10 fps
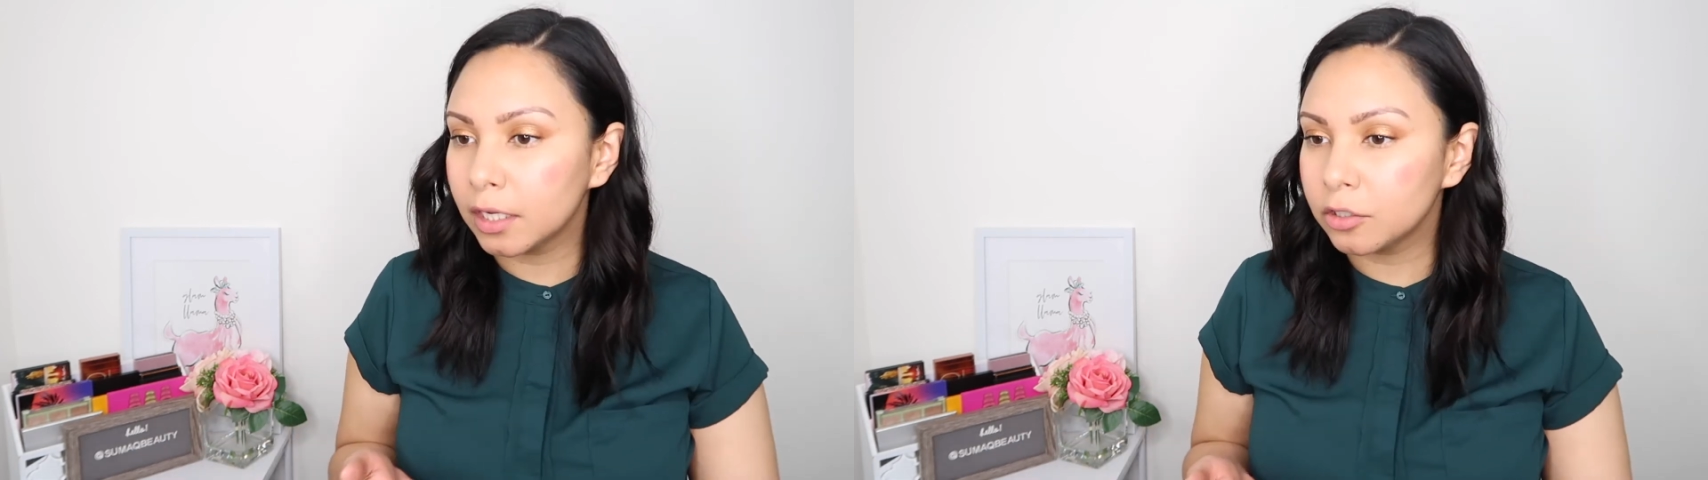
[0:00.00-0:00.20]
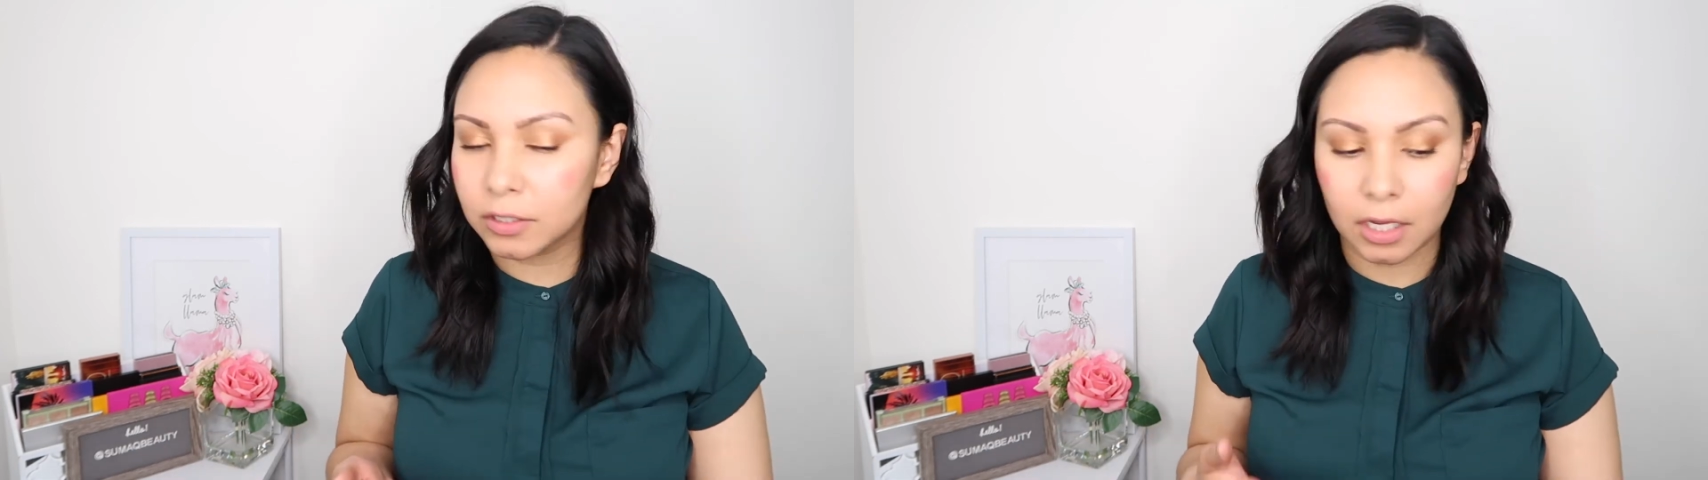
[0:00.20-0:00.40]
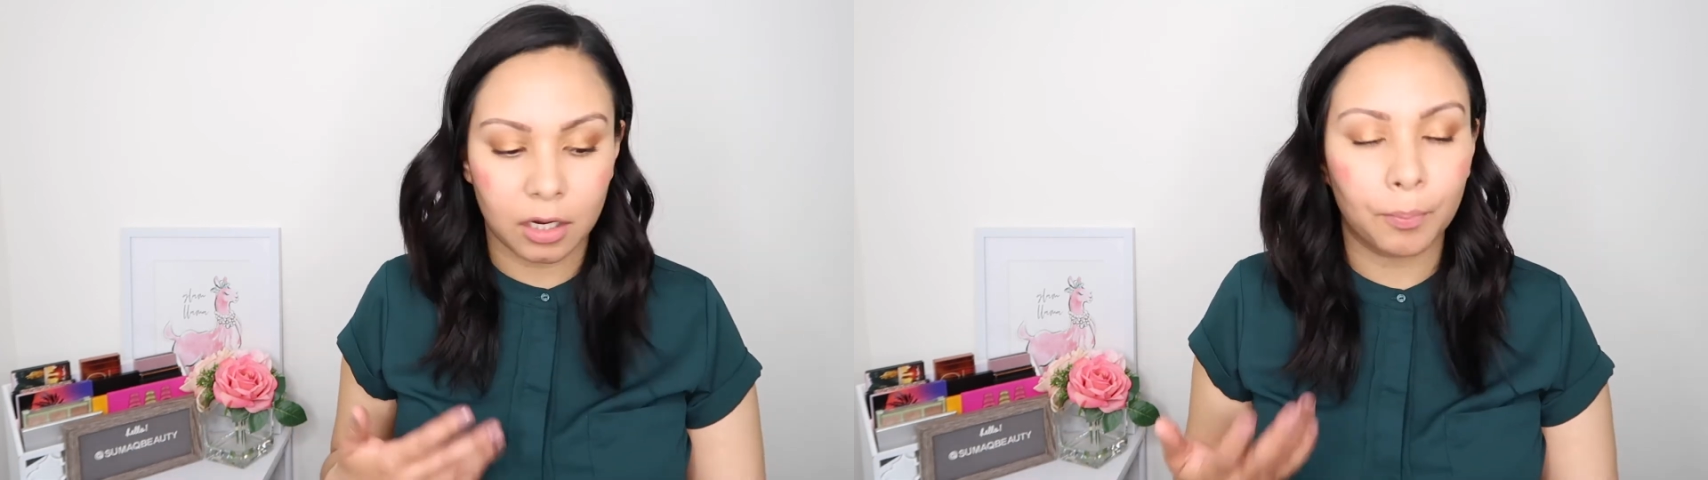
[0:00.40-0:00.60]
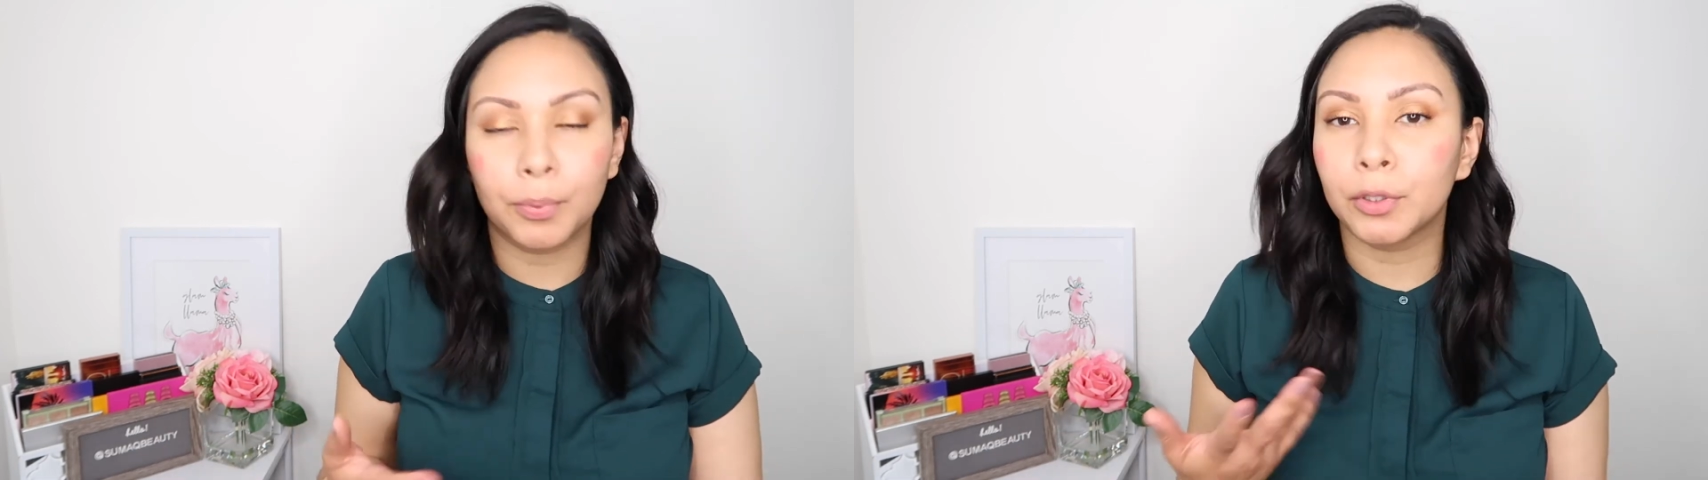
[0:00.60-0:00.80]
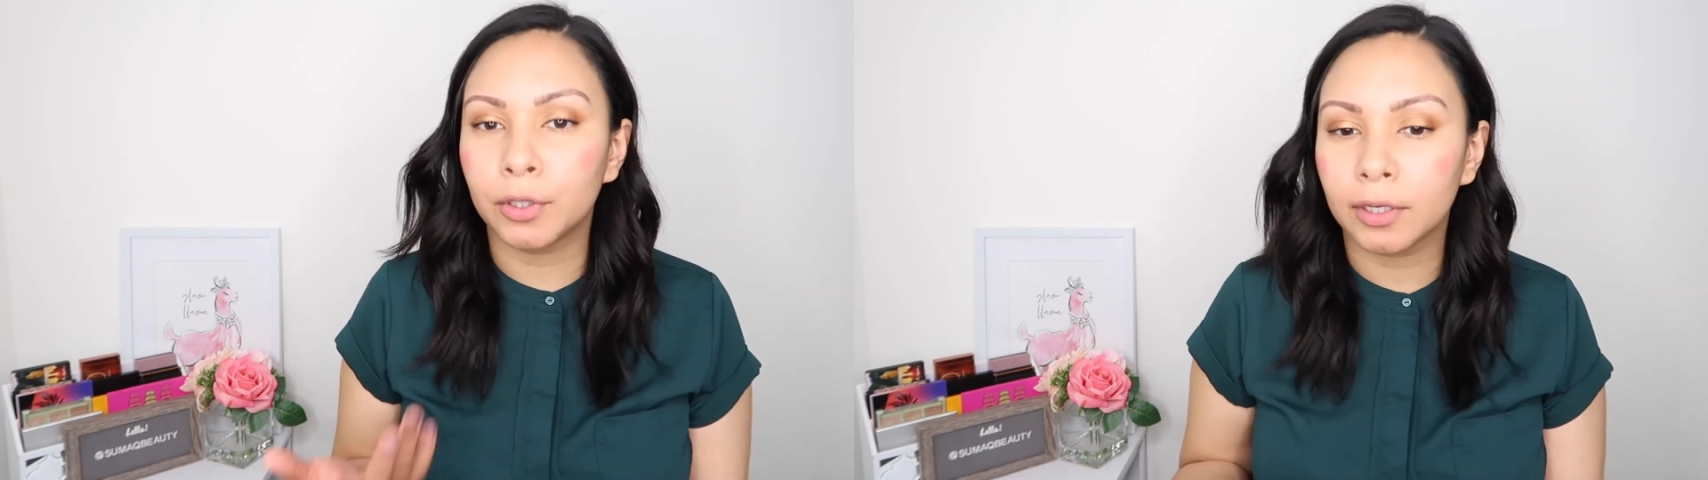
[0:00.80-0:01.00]
I just kind of
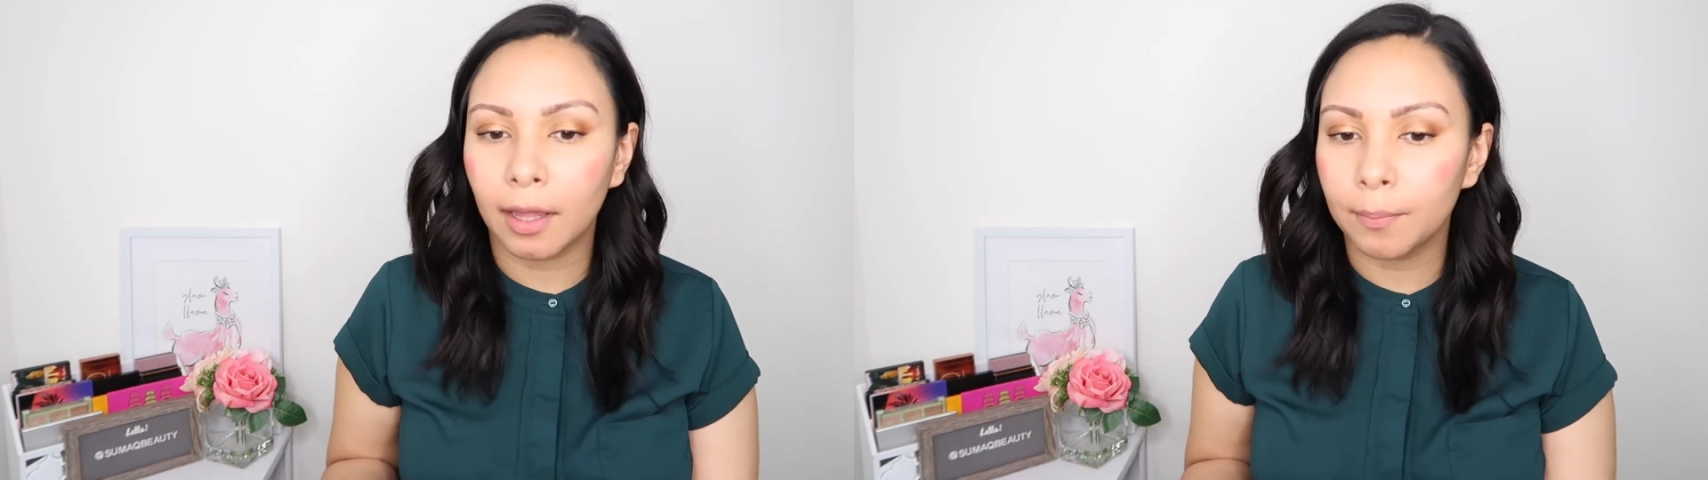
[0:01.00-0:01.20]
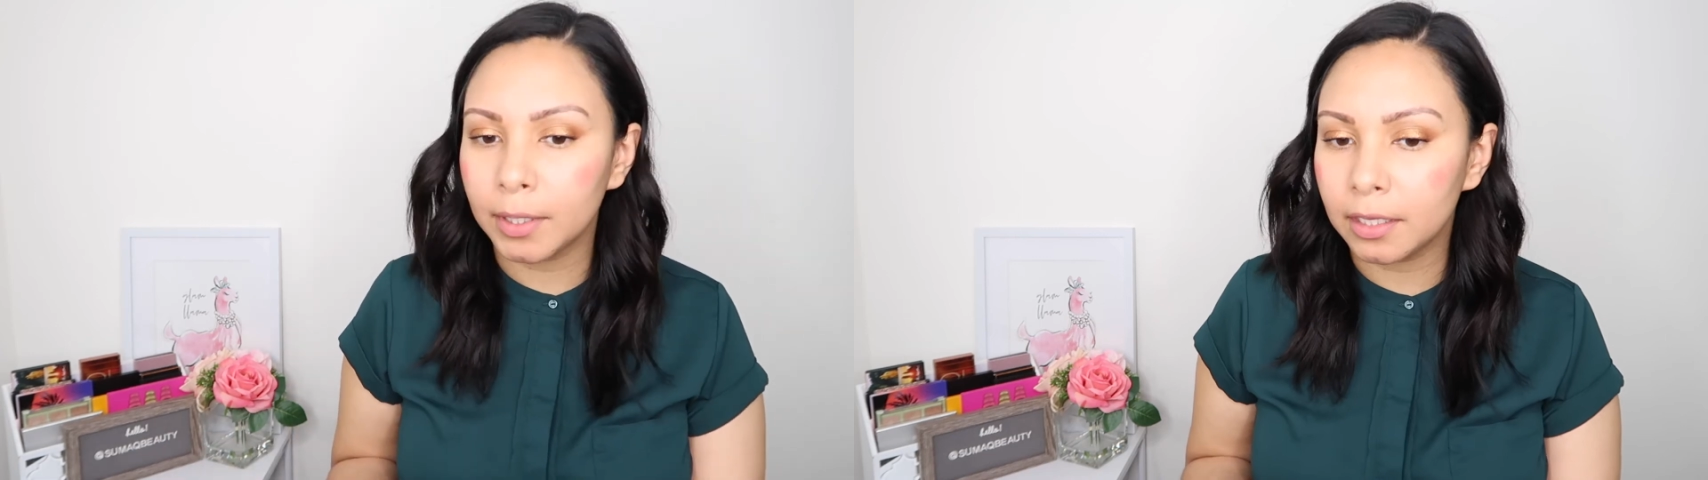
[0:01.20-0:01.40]
blurred that